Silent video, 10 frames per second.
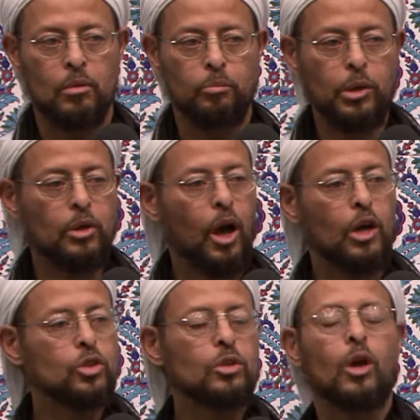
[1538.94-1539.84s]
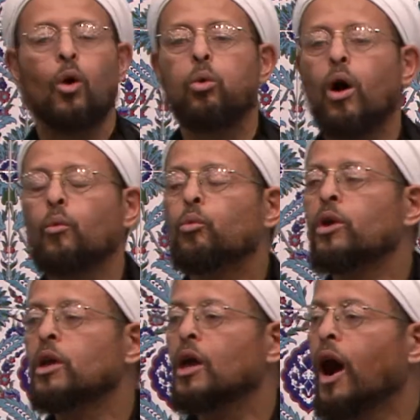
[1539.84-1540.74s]
Because
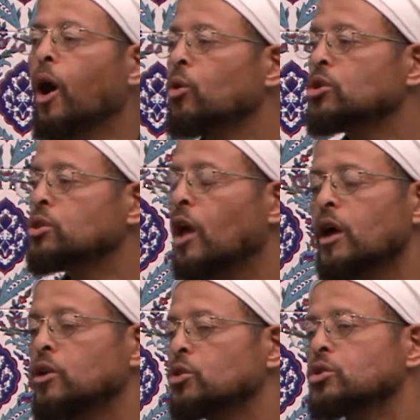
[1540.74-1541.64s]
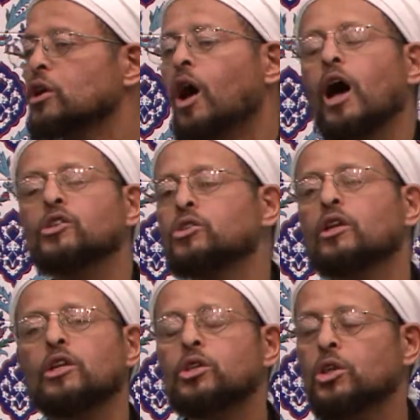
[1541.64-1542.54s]
our standards are
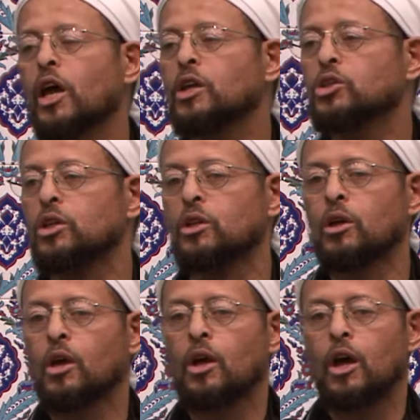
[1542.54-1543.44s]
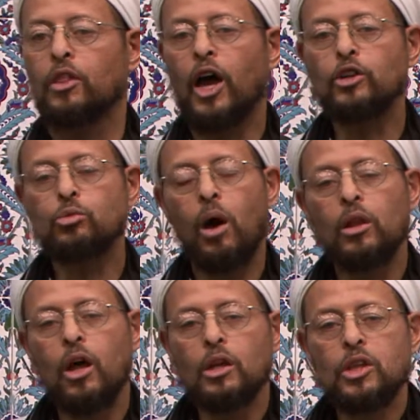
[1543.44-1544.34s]
constantly changing. And that's why
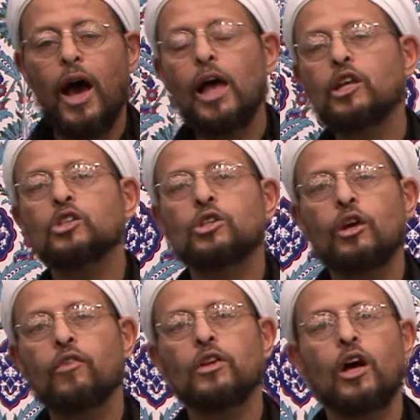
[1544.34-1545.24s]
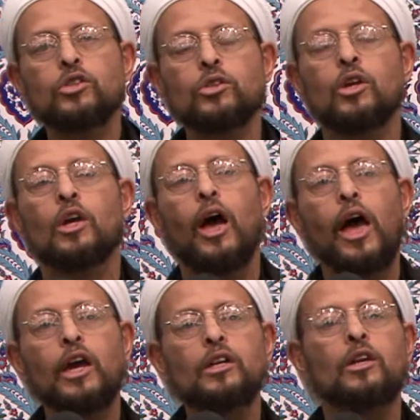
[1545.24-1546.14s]
Allah Ta'ala has given us
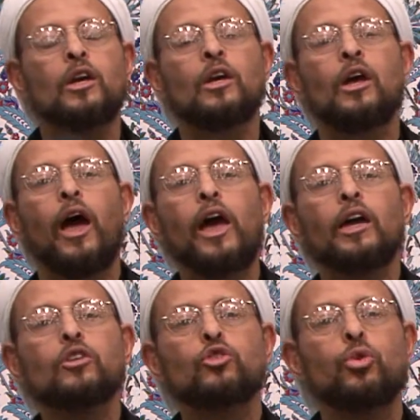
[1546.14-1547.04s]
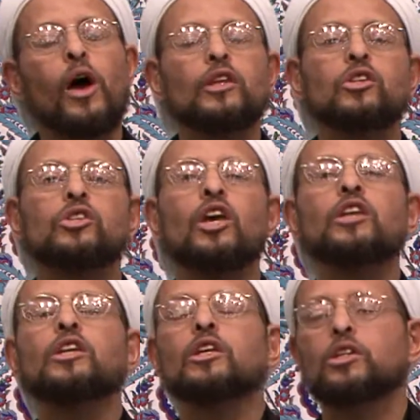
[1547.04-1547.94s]
a
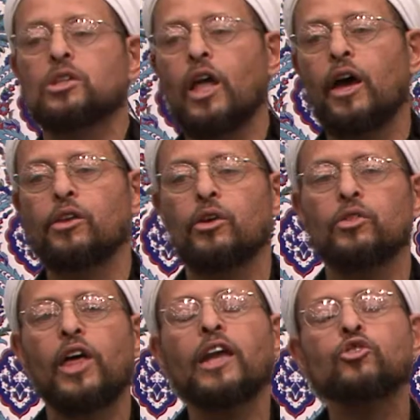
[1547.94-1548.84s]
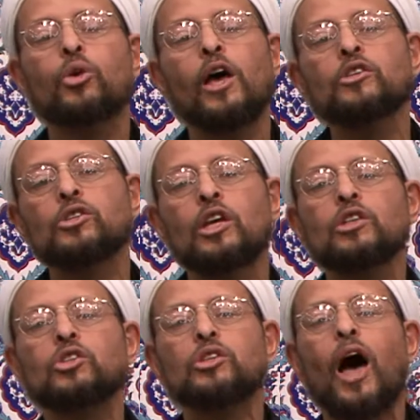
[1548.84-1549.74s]
transcending standard that
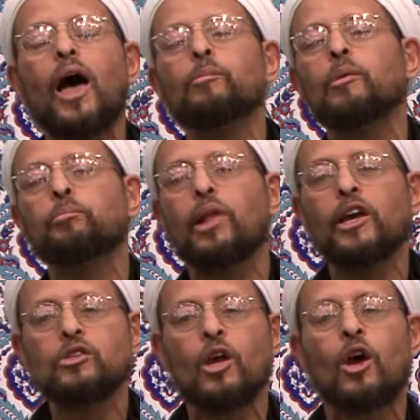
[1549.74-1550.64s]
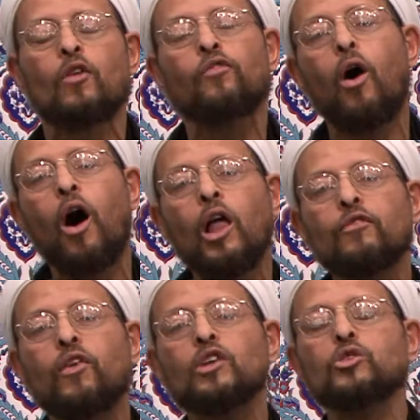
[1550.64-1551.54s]
transcends time and place for all
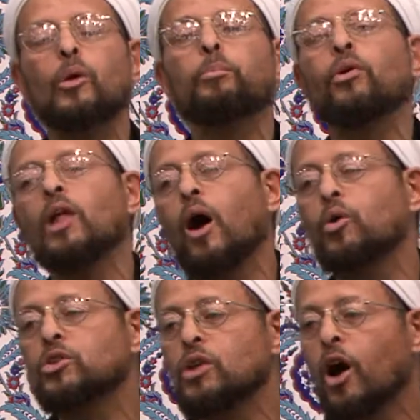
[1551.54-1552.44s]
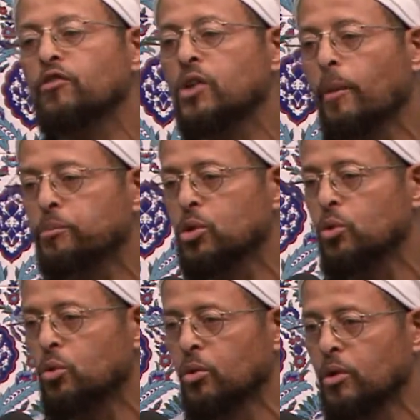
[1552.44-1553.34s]
of us to pull ourselves up
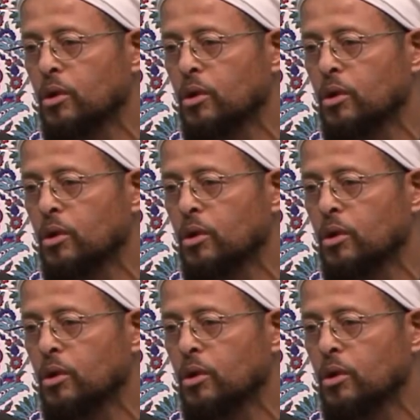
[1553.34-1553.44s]
to.